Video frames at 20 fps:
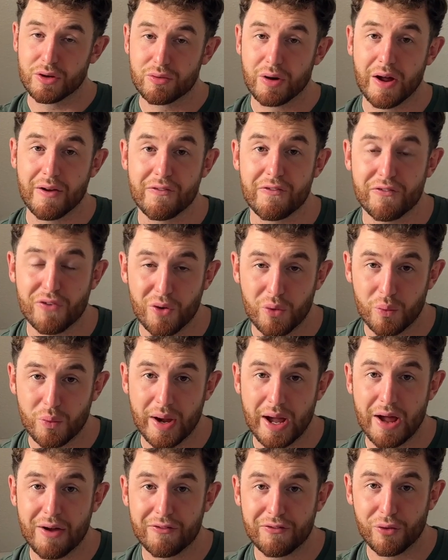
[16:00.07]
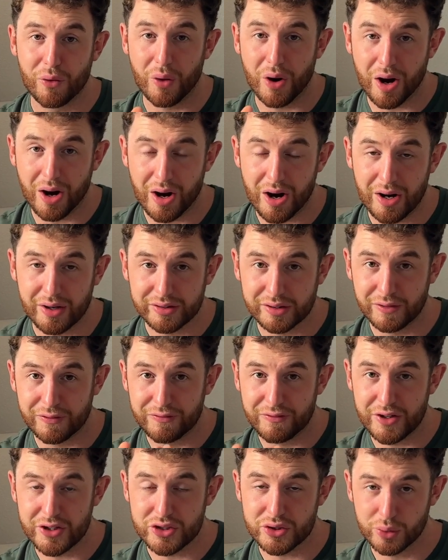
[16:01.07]
right footwear for
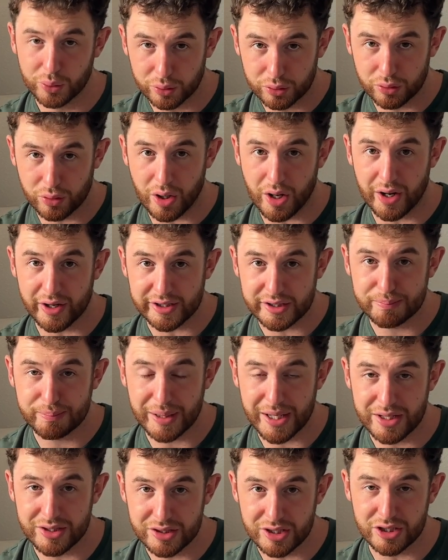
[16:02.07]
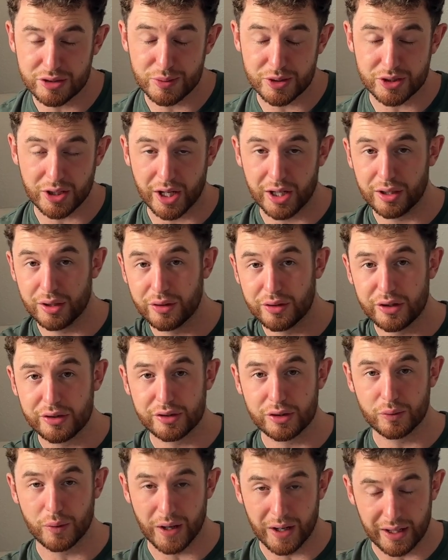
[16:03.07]
artificial grass pitches, which I alluded
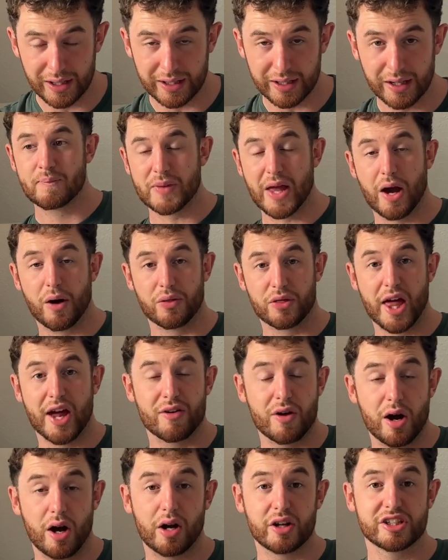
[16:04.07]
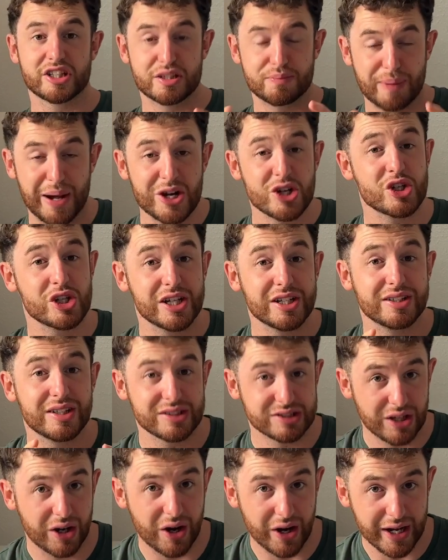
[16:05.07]
to earlier. Now, there are specially
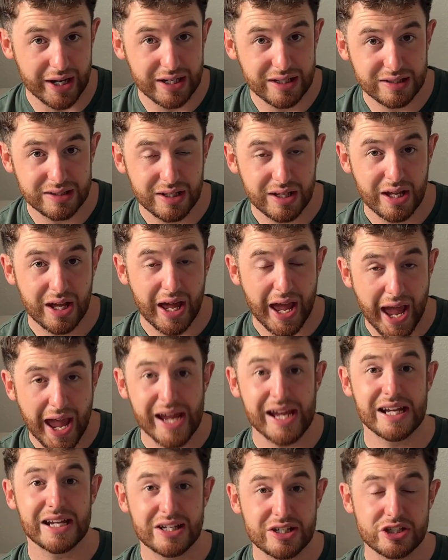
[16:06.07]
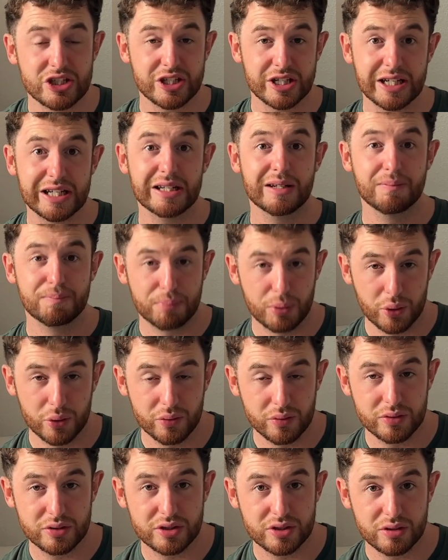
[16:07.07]
designed AG
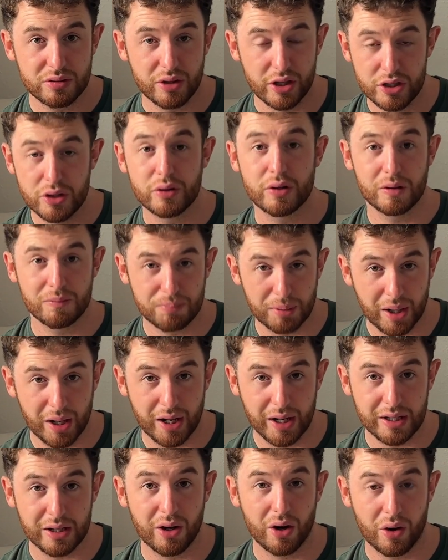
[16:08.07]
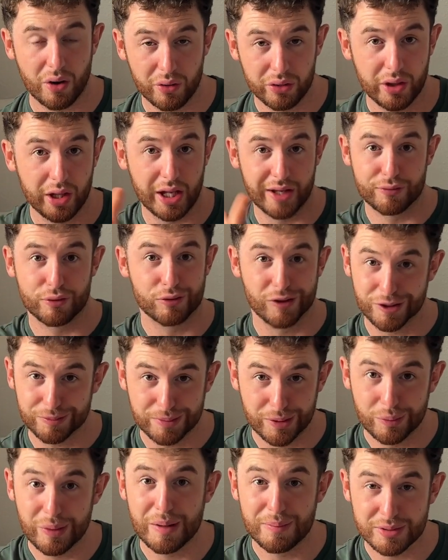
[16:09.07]
boots that you can buy on the Level
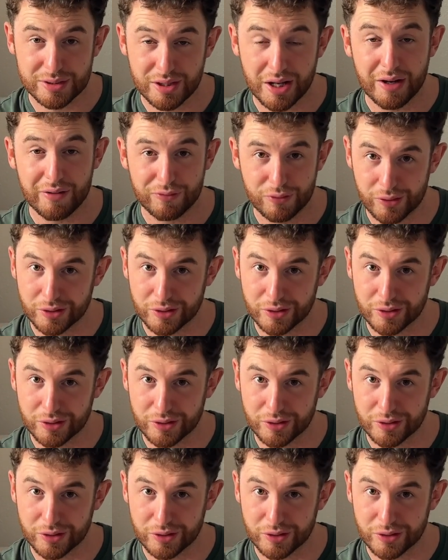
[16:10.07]
Rugby website, for